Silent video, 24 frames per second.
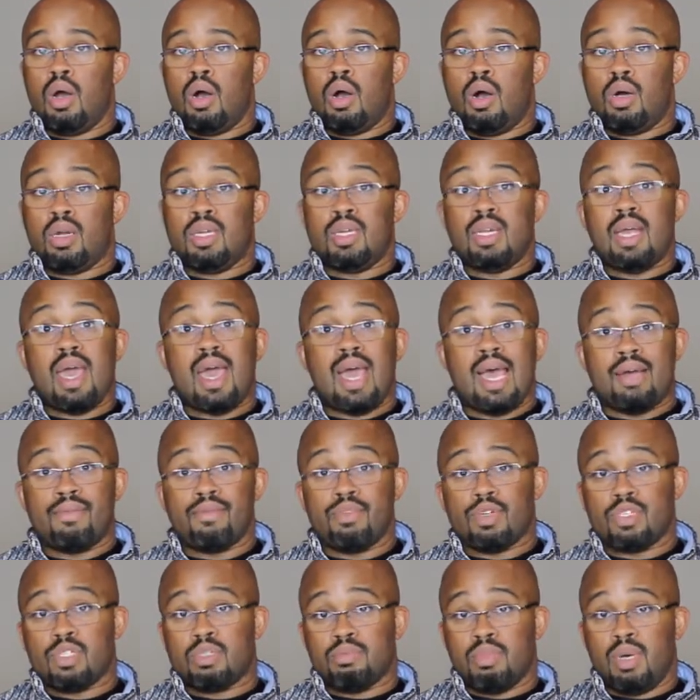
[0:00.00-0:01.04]
on an
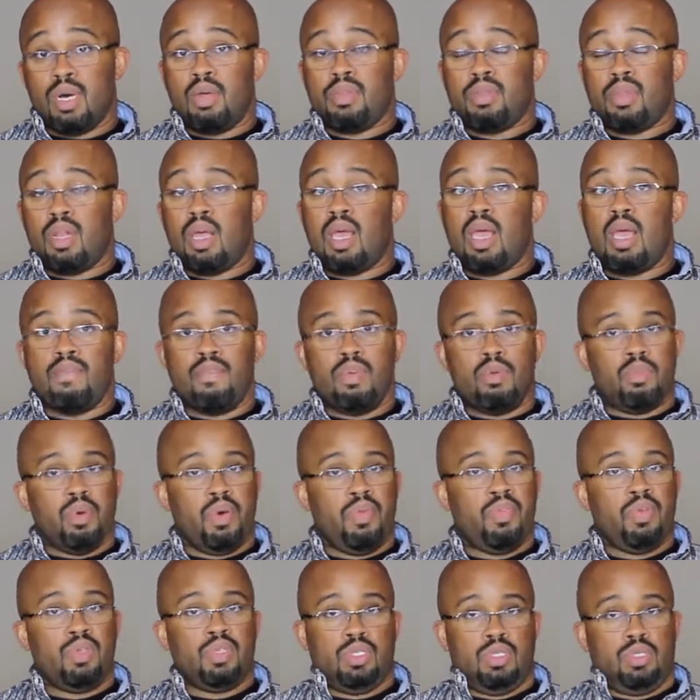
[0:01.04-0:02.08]
average month, and every
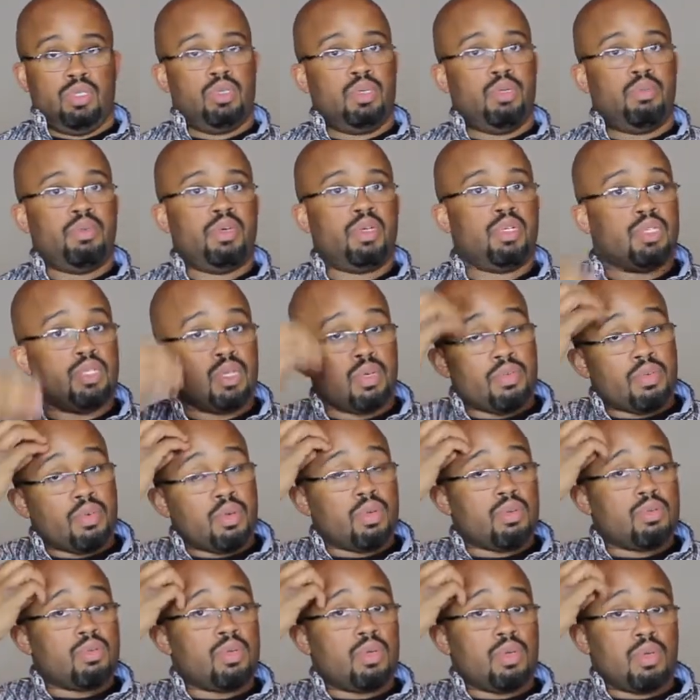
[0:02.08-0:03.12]
month is a little bit
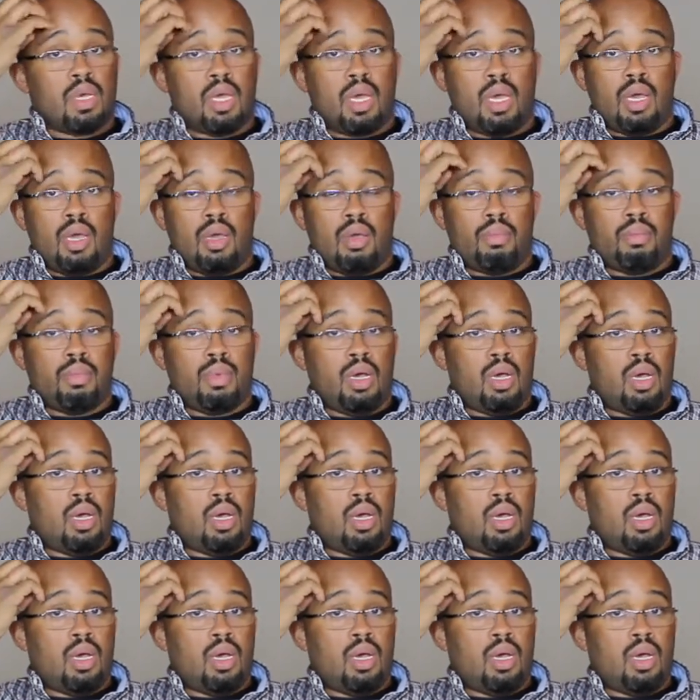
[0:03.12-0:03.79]
different, okay?